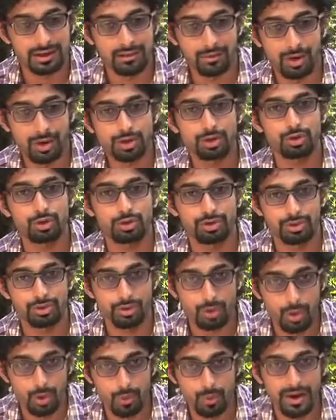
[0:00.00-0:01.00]
what should
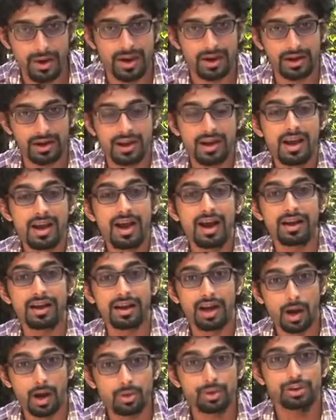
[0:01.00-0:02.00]
go where
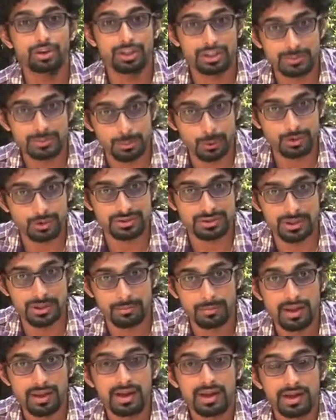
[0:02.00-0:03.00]
and how to dispose them.